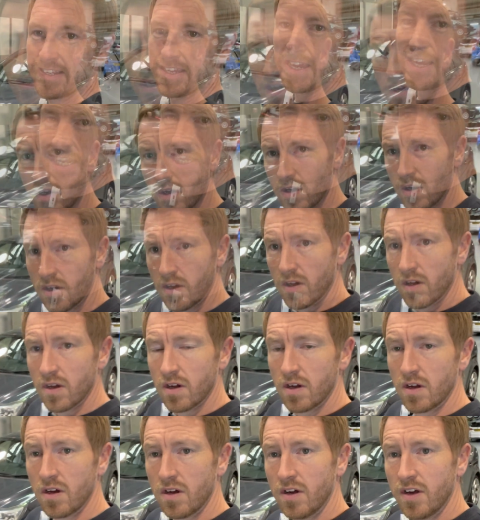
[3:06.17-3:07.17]
Anyway,
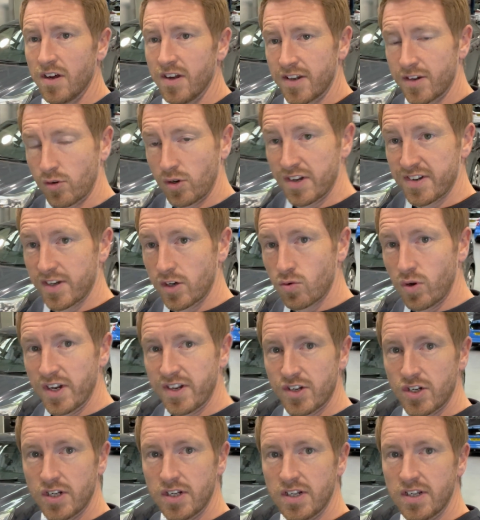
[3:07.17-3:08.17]
so I guess the
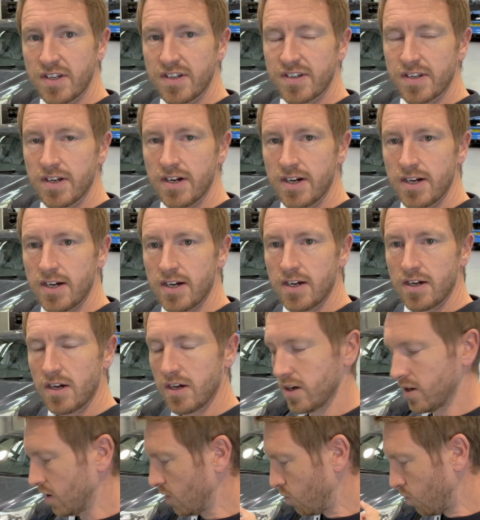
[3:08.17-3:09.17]
question is,
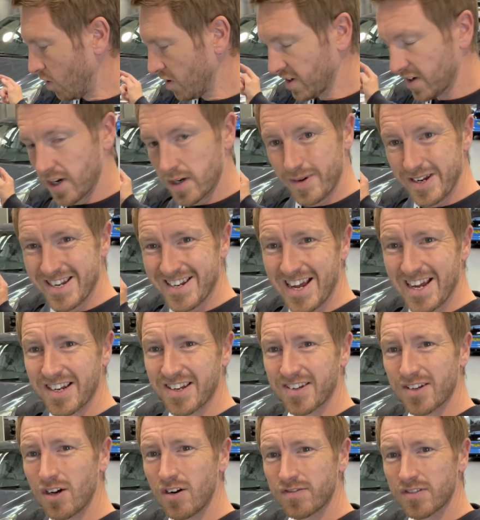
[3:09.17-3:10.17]
what's going to be
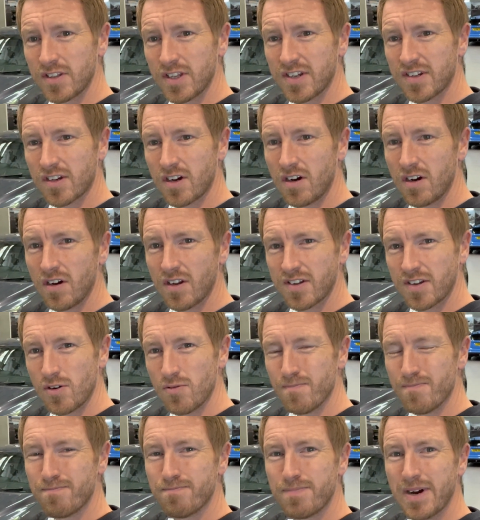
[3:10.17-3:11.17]
next after this car? So
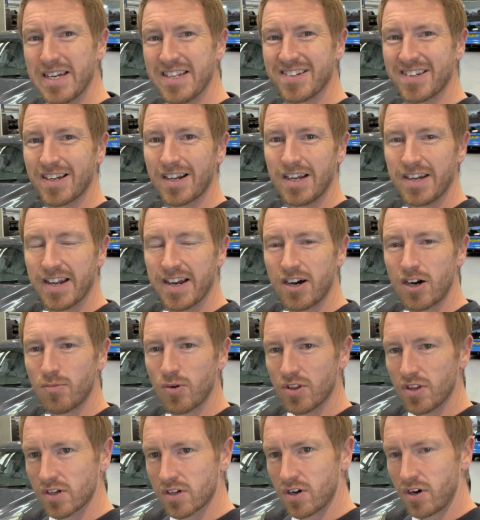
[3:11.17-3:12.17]
basically now I'm
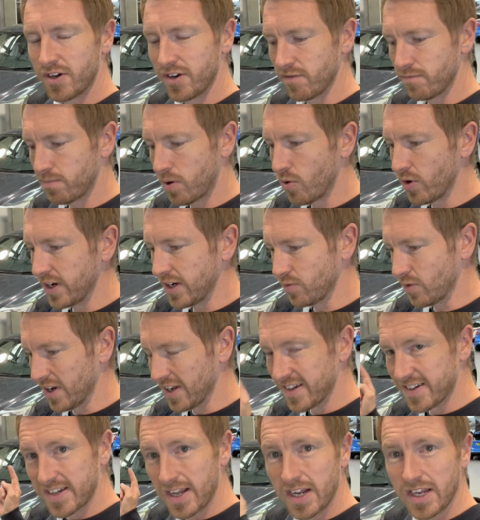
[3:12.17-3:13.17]
at the kind of point where
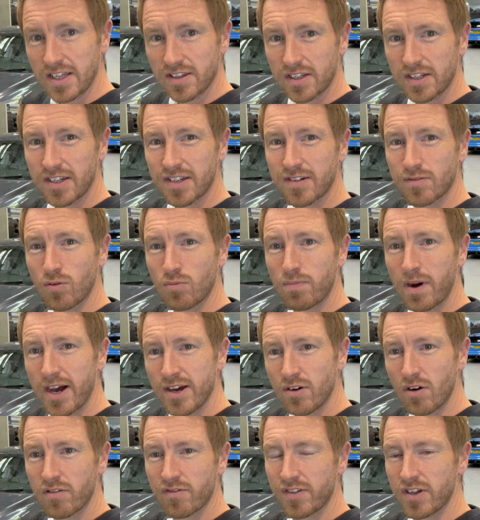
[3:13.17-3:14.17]
selling this will pay
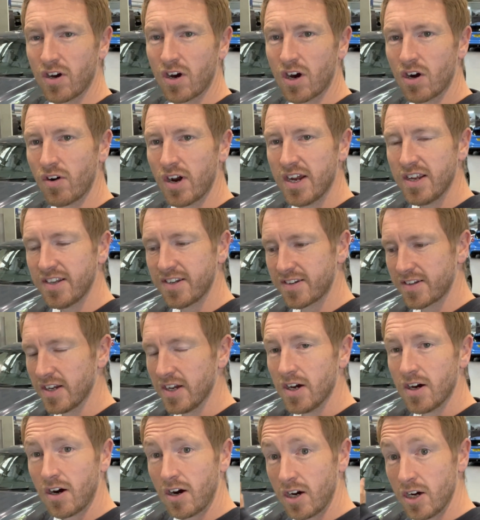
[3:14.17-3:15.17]
off the RS.
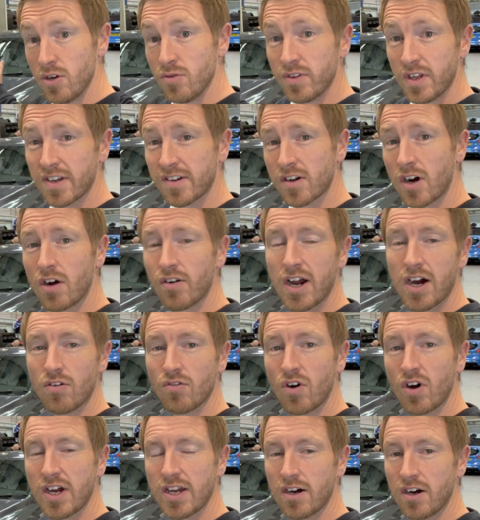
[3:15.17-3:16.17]
I own this car
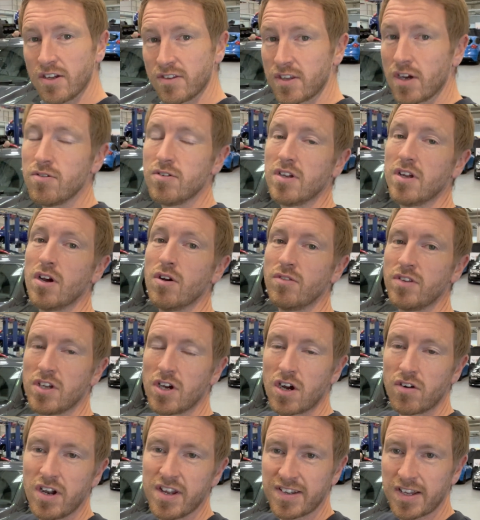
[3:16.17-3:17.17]
outright. I don't own the
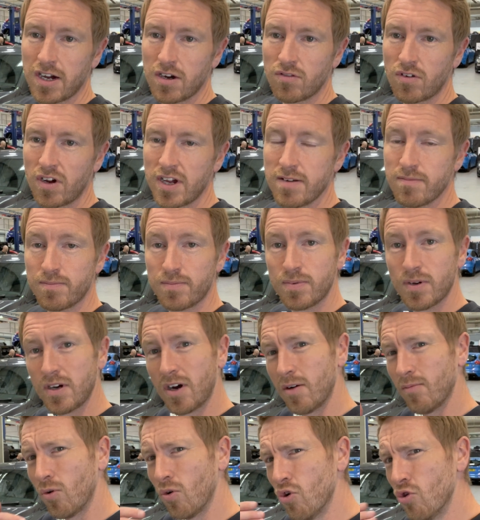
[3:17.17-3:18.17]
RS outright, but
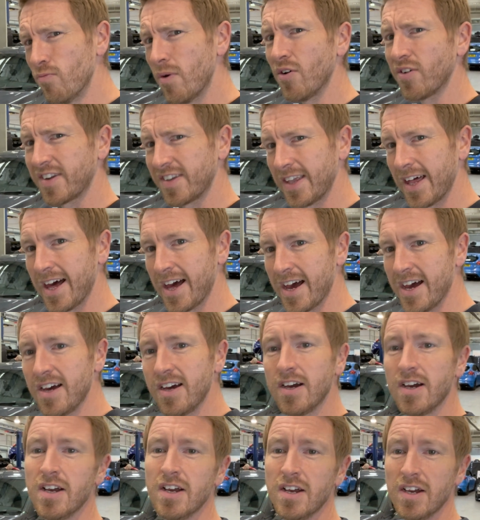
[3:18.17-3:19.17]
I'm almost there.
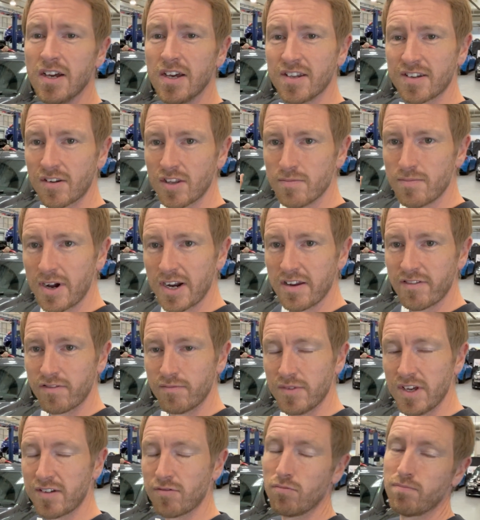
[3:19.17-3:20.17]
So the money from
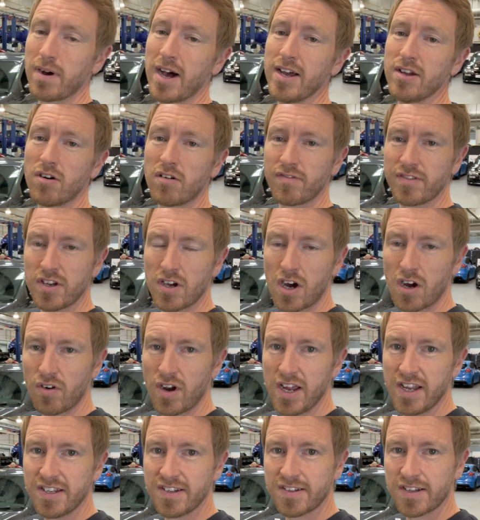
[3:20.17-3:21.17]
this will pay off the
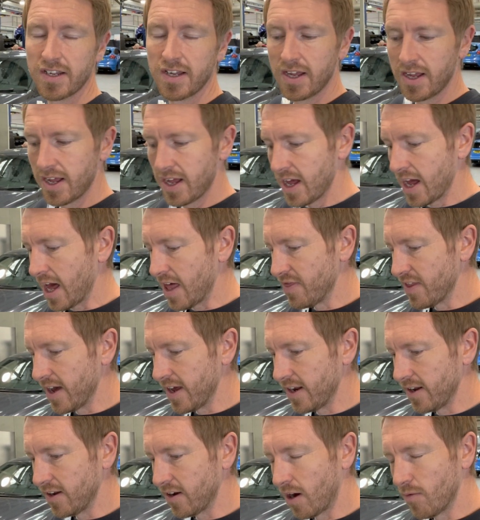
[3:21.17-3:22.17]
RS. And
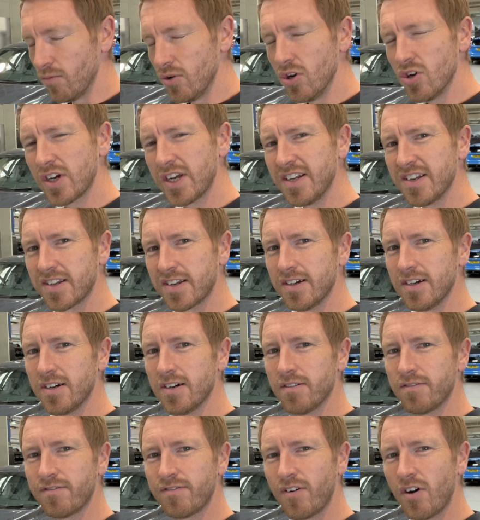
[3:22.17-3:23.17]
then I'm looking to
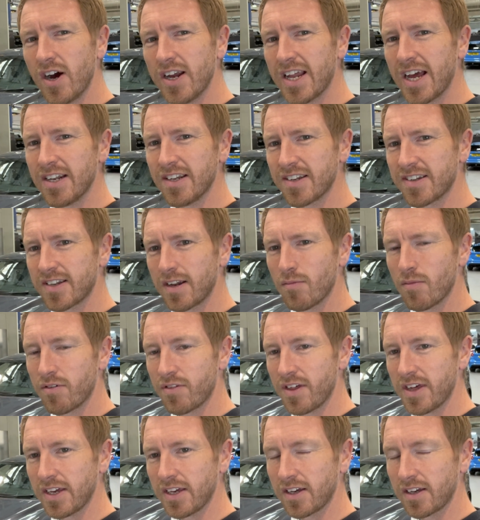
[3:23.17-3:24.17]
finance
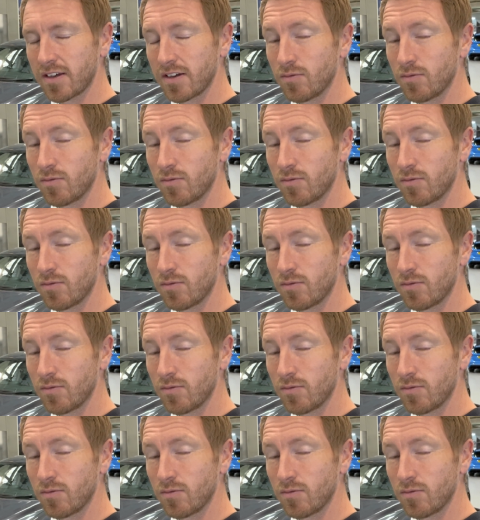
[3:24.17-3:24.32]
something.